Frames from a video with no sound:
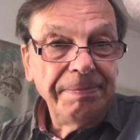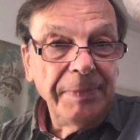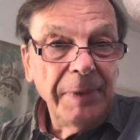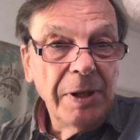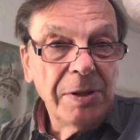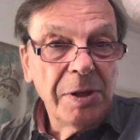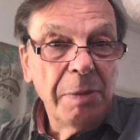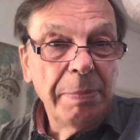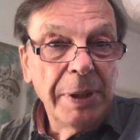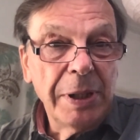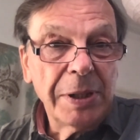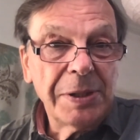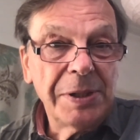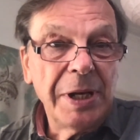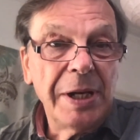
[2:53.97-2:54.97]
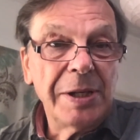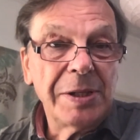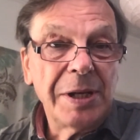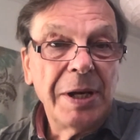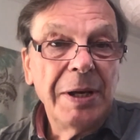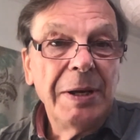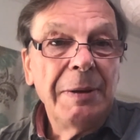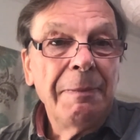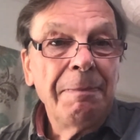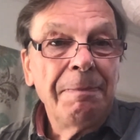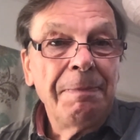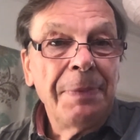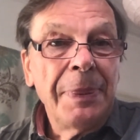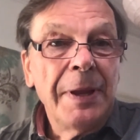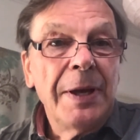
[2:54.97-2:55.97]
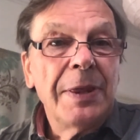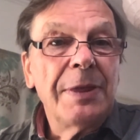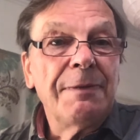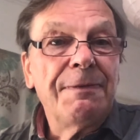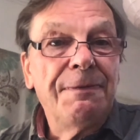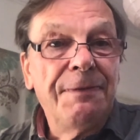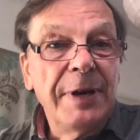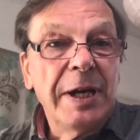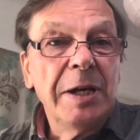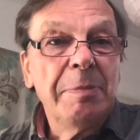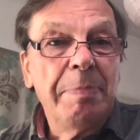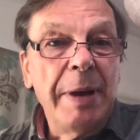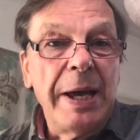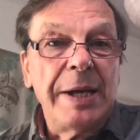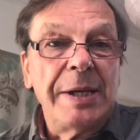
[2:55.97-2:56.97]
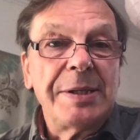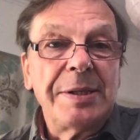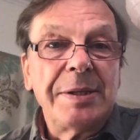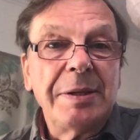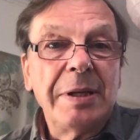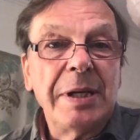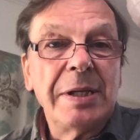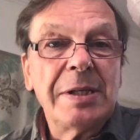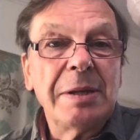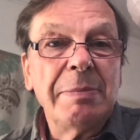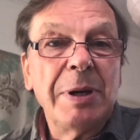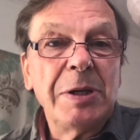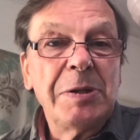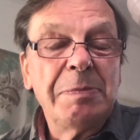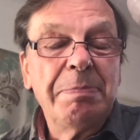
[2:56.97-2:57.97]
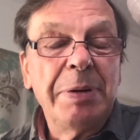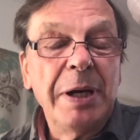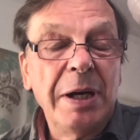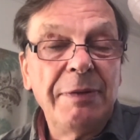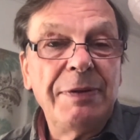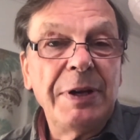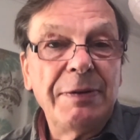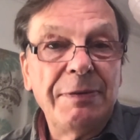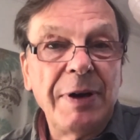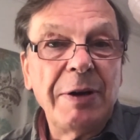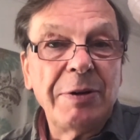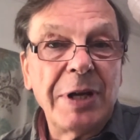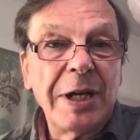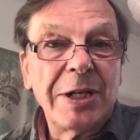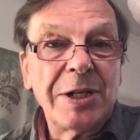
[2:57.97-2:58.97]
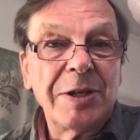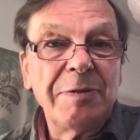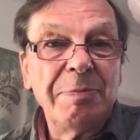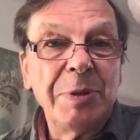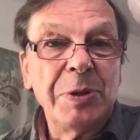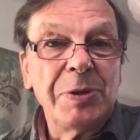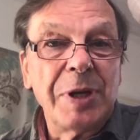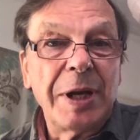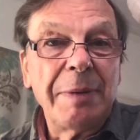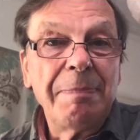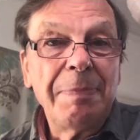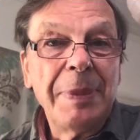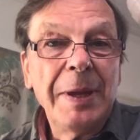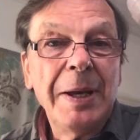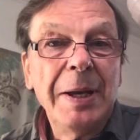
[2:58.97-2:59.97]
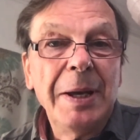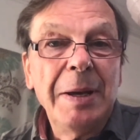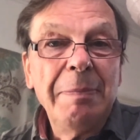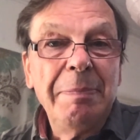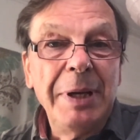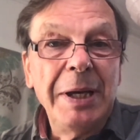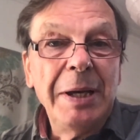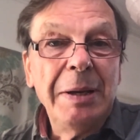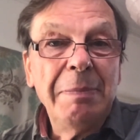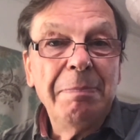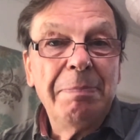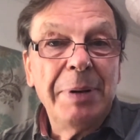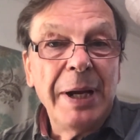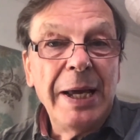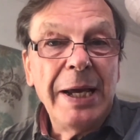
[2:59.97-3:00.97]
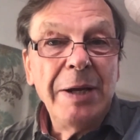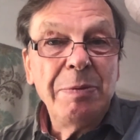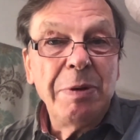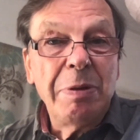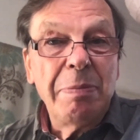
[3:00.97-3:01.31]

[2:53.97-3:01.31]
So Bach says, "The figured bass is the most perfect foundation of music, being played with